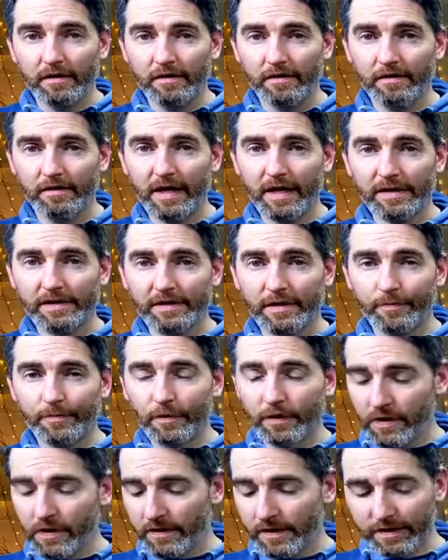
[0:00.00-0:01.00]
Next up, we're
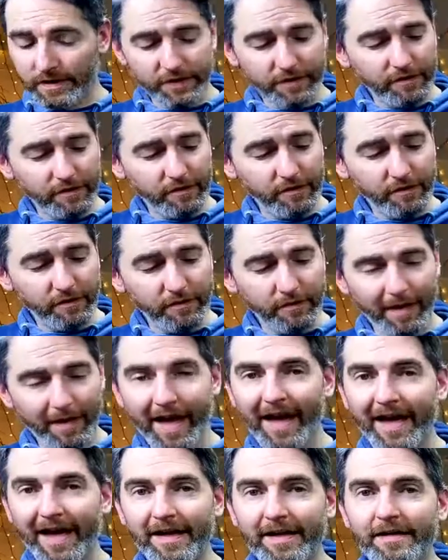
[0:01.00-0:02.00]
going to
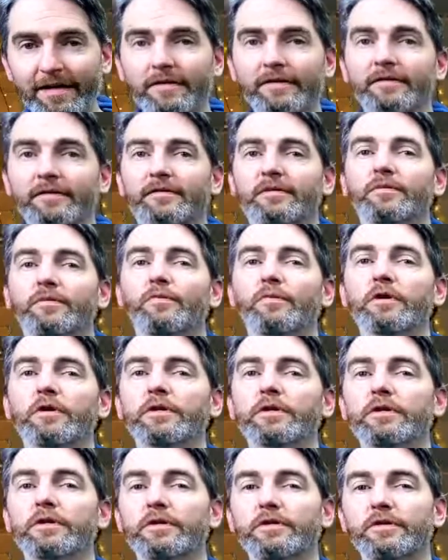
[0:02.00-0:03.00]
A.
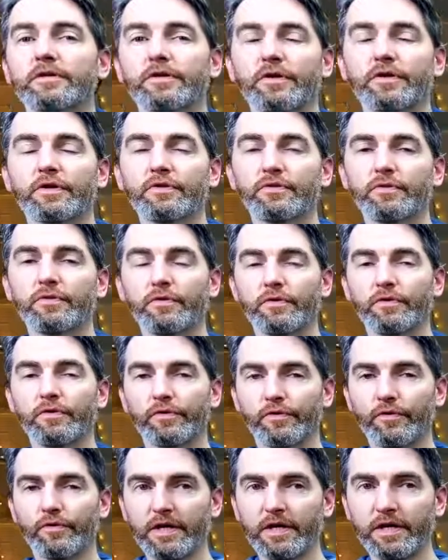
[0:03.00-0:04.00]
1, 2,
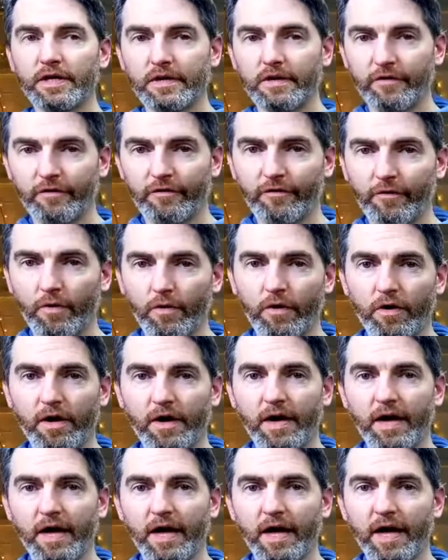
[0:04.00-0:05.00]
3, 4,
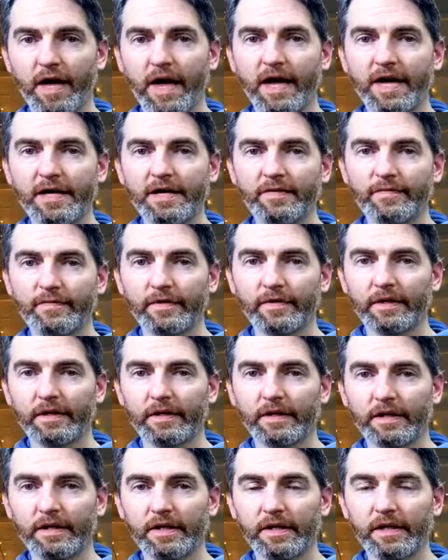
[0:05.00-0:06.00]
A.
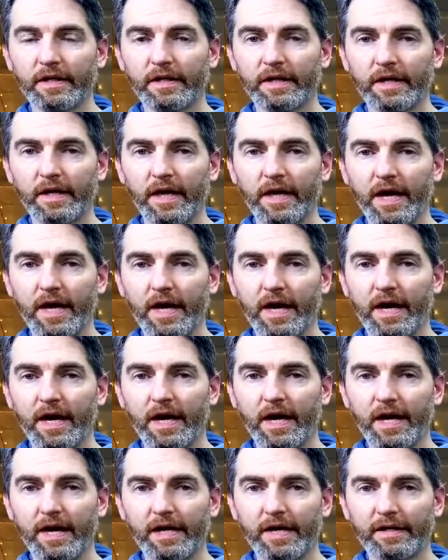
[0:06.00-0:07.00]

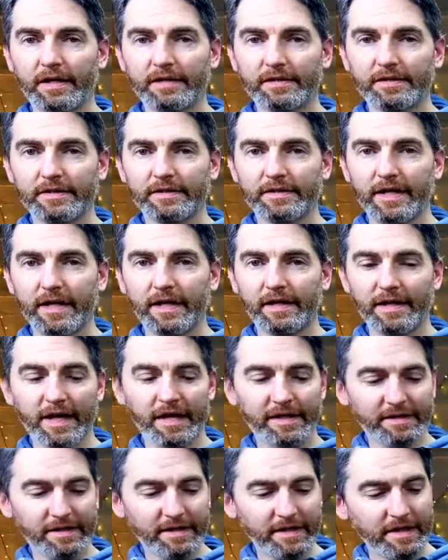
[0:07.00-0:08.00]
And
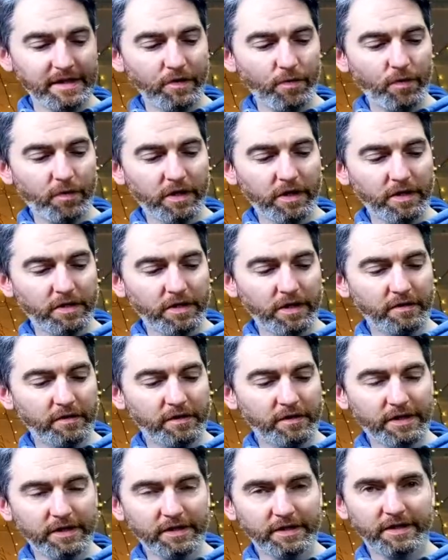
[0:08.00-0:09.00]
lastly, we're
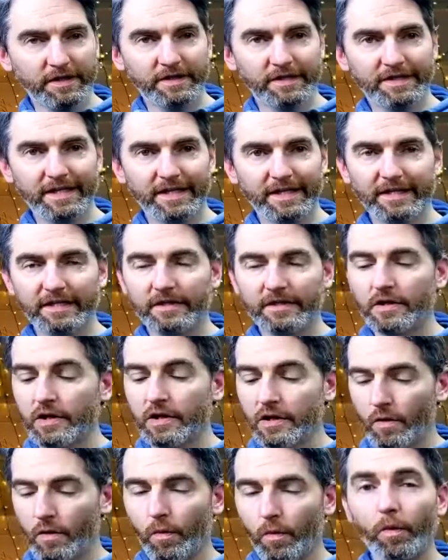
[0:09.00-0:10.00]
going to D.
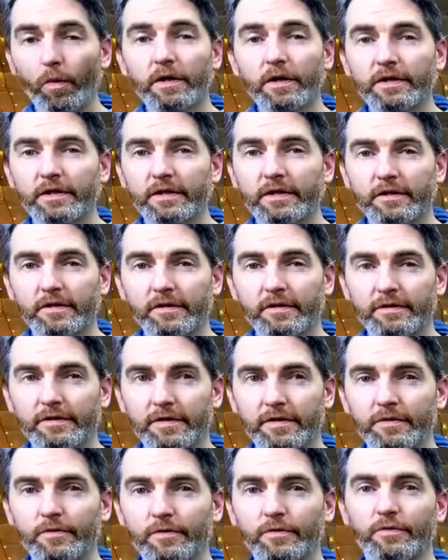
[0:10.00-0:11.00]
1,
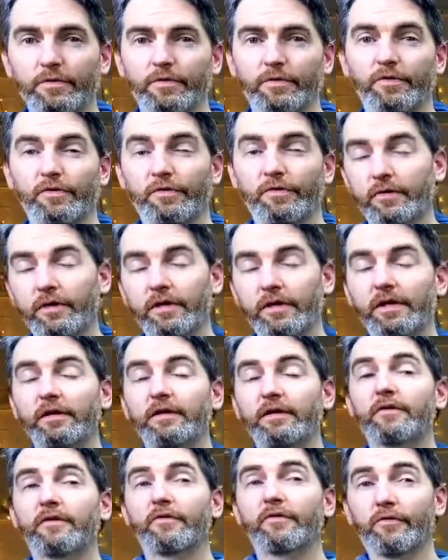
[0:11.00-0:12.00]
2, 3,
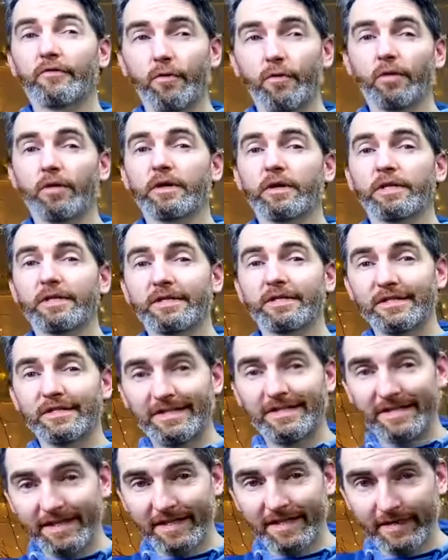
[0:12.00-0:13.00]
4,
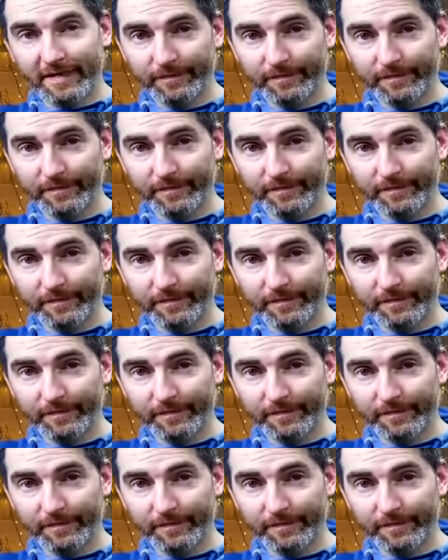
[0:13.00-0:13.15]
D.